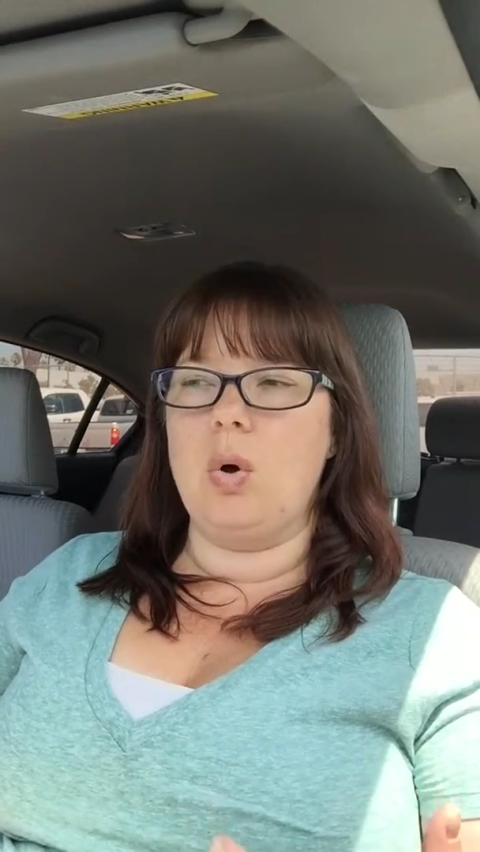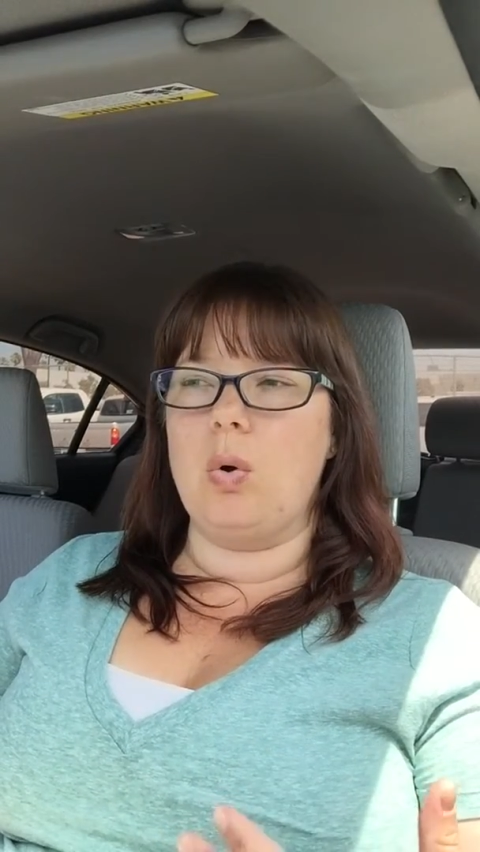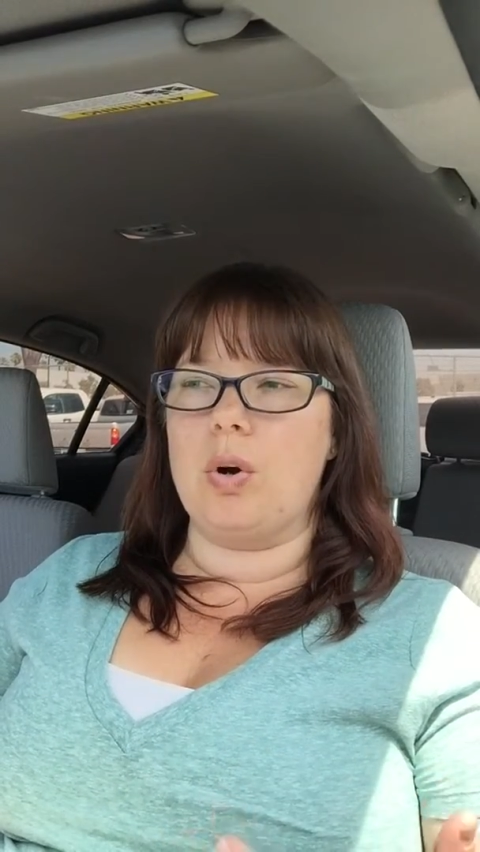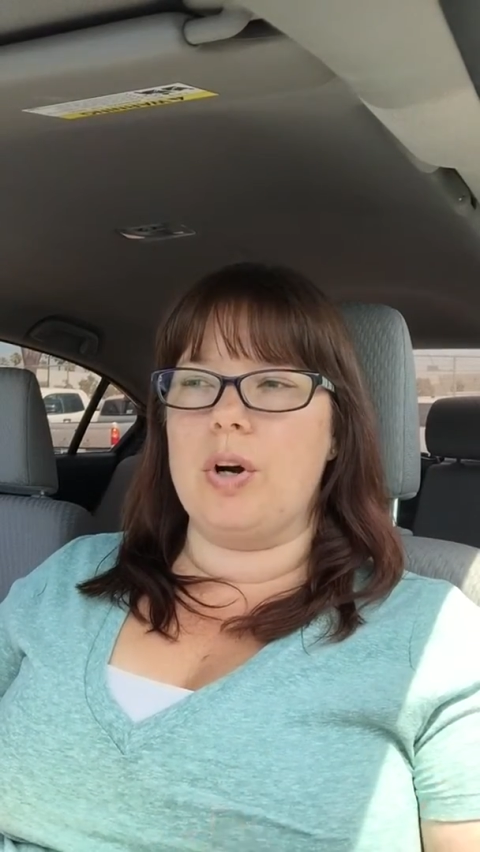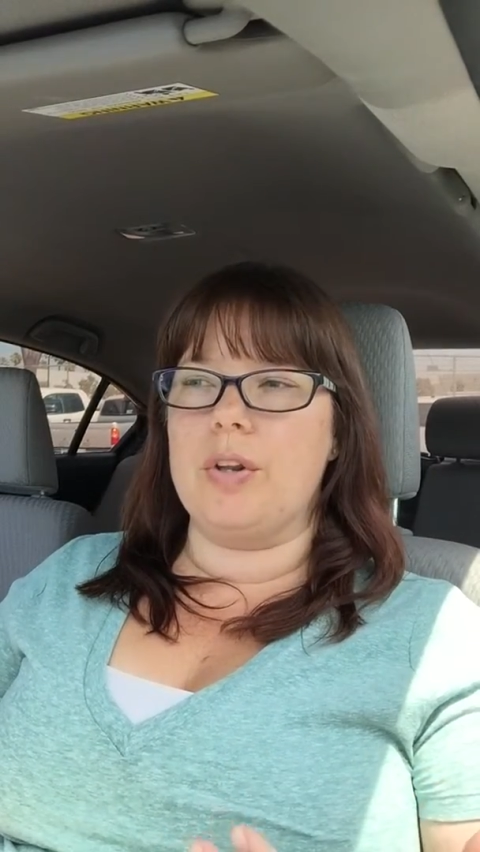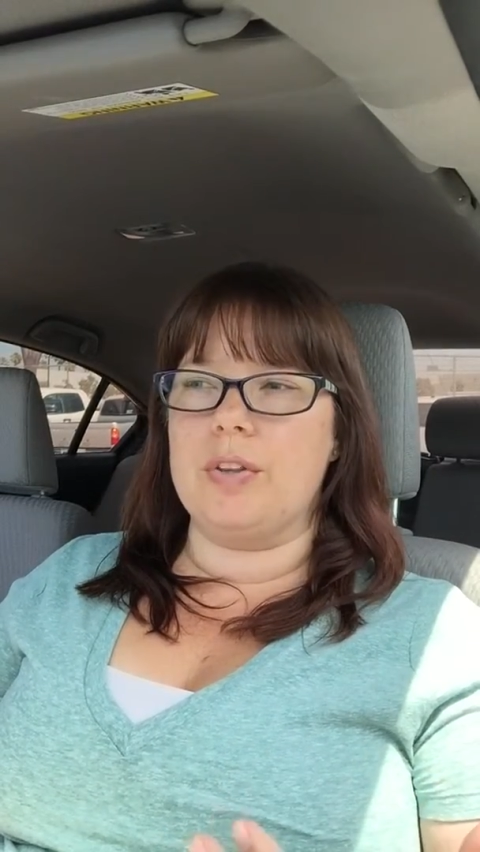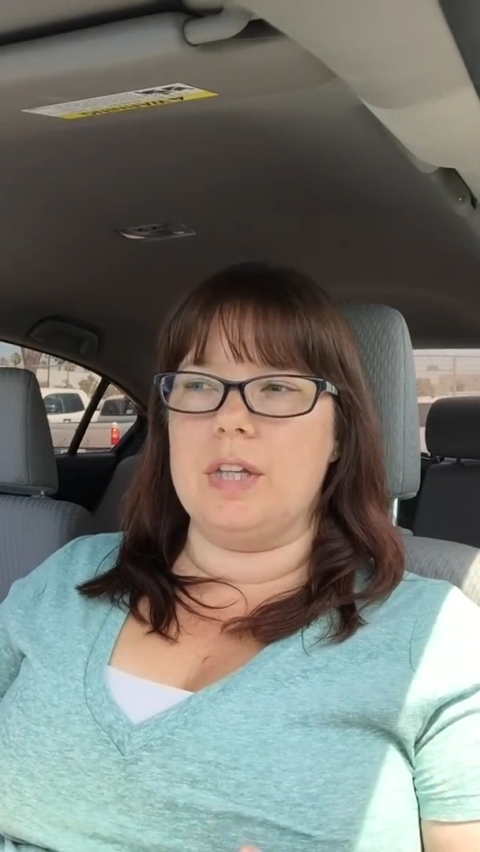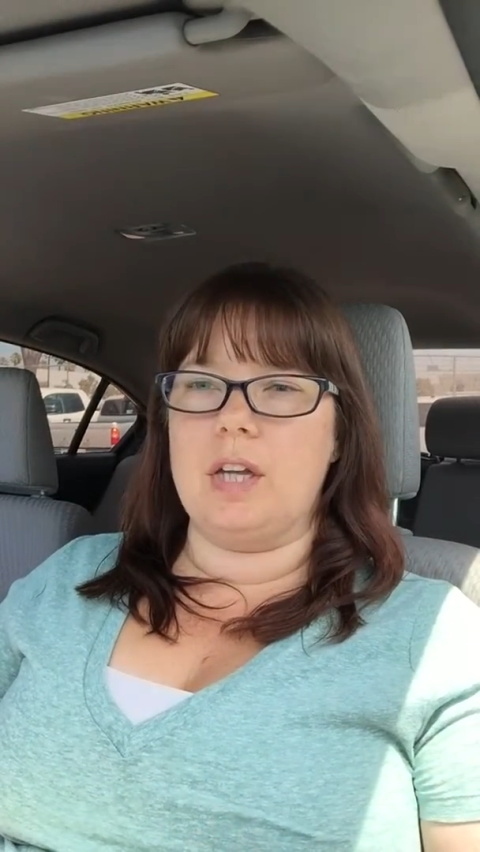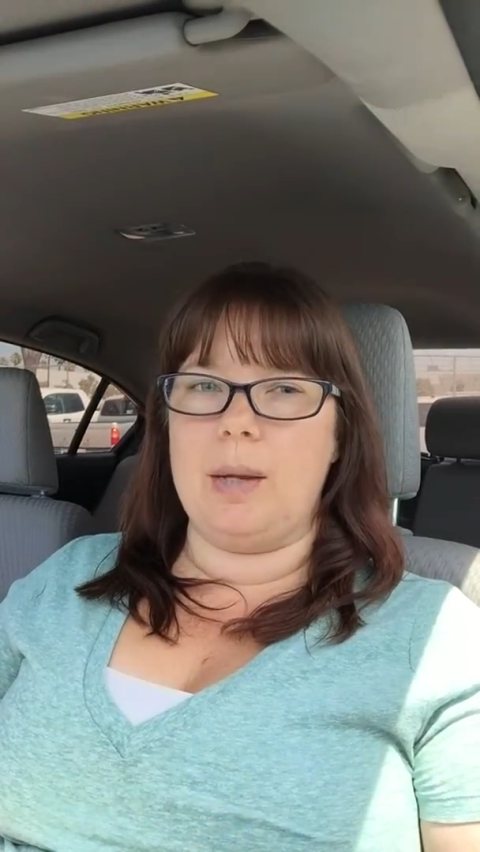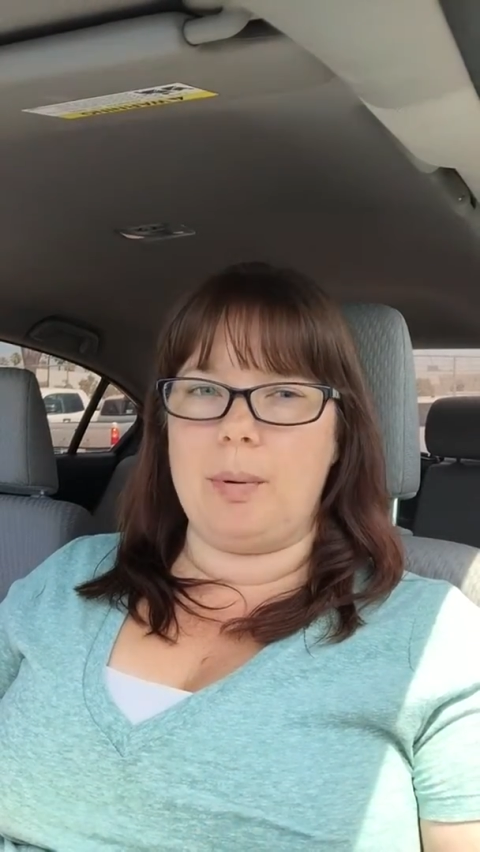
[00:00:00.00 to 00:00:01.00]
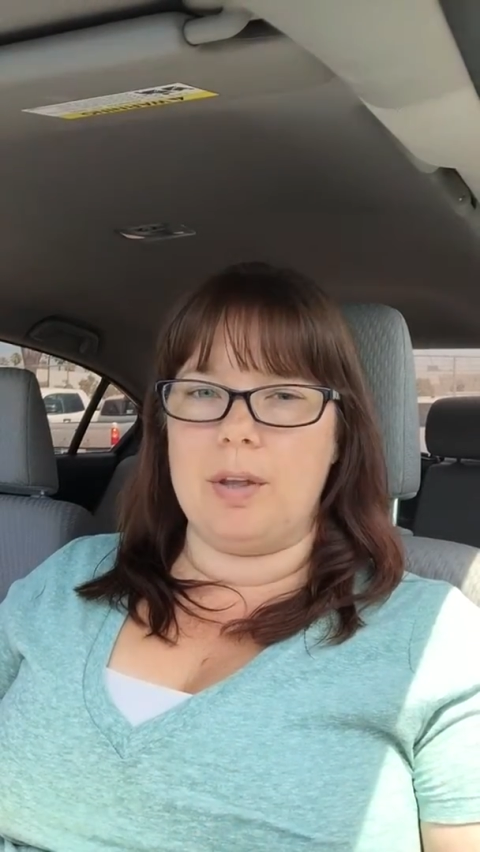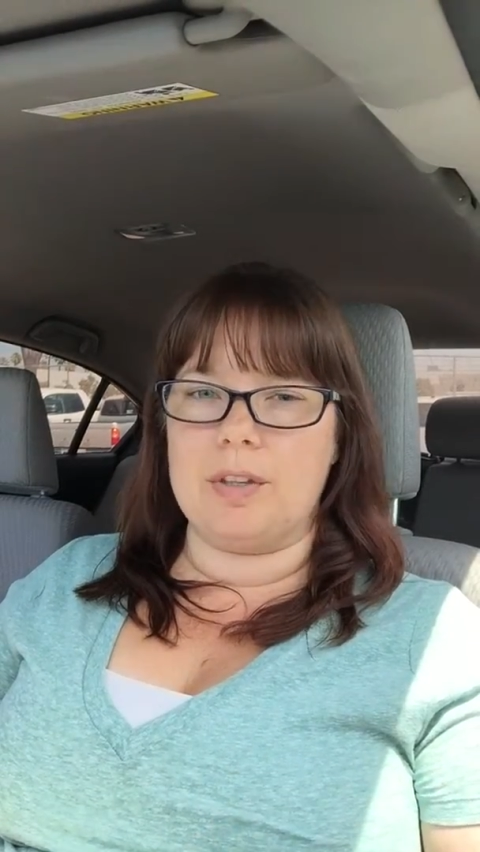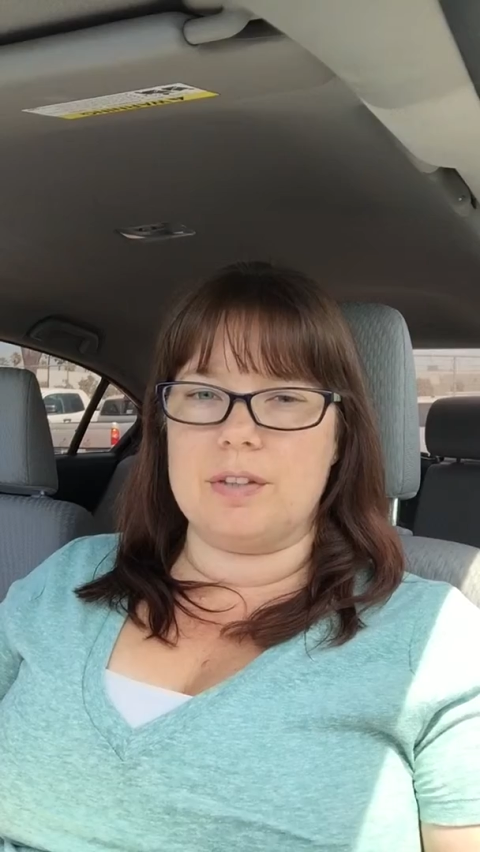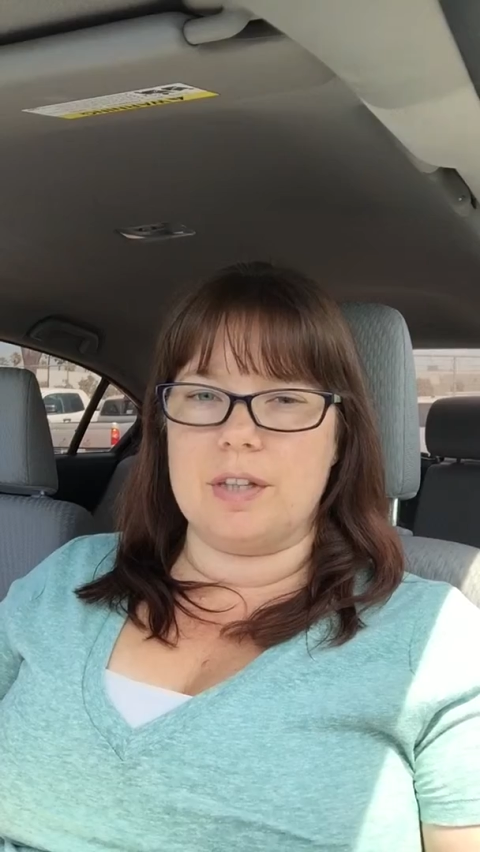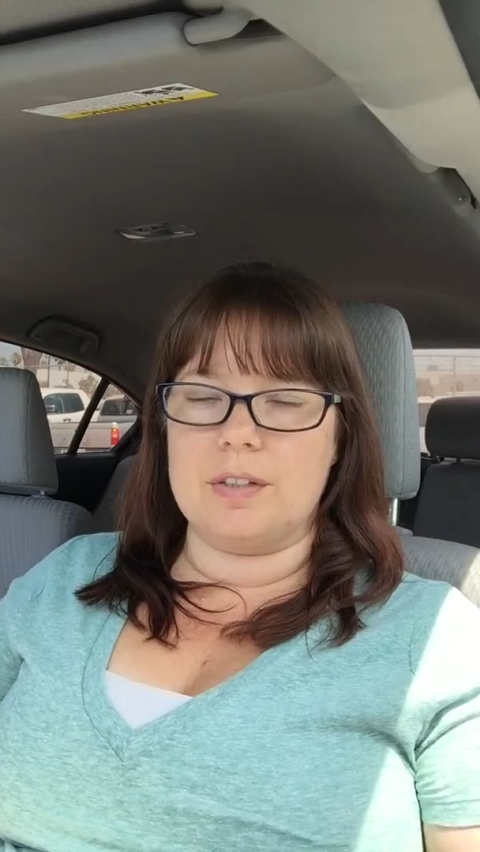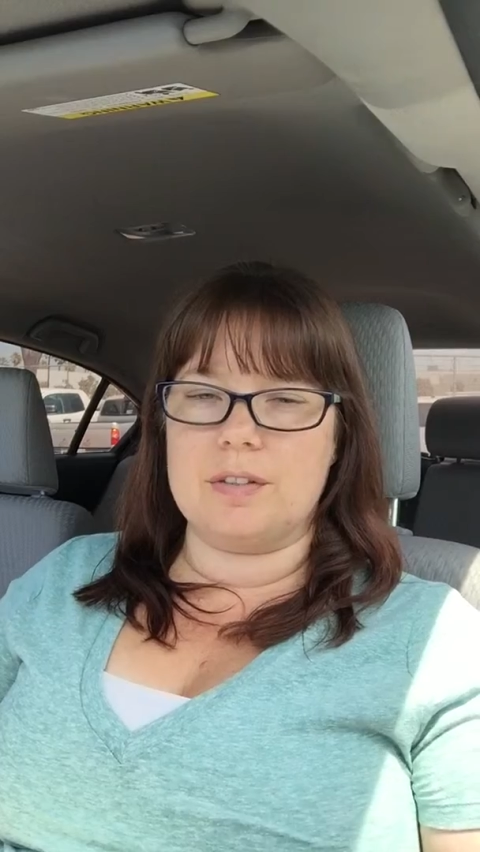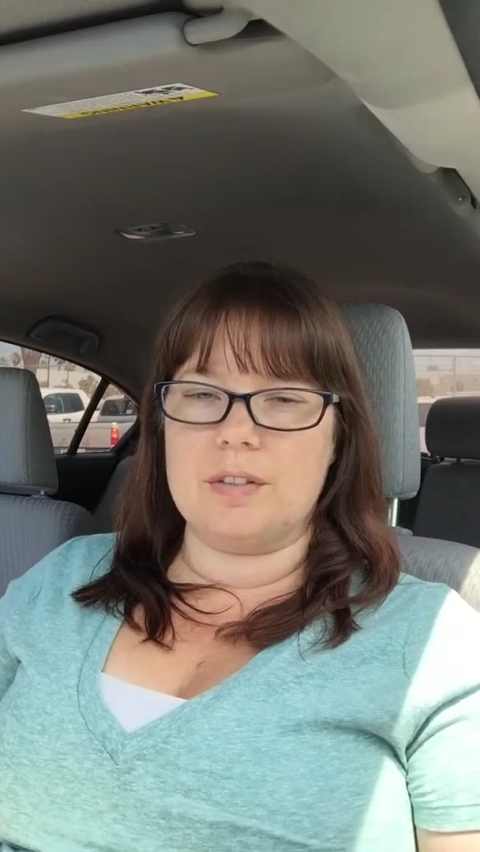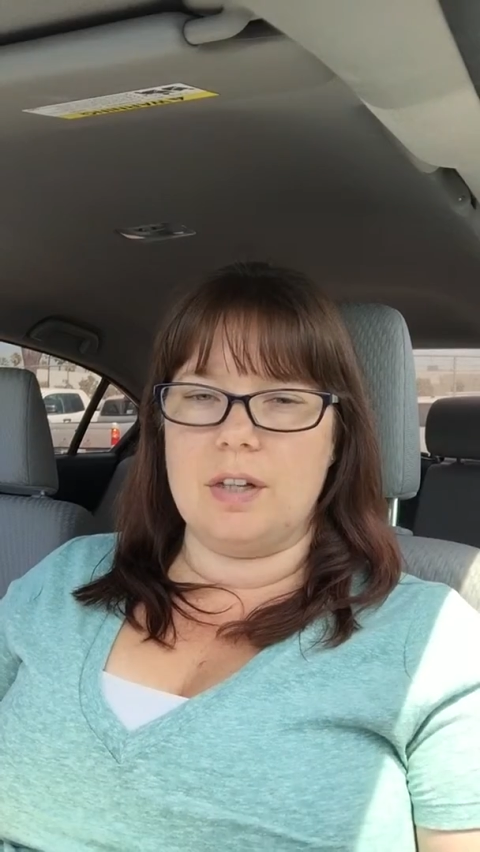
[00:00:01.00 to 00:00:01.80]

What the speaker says: or the hypothesis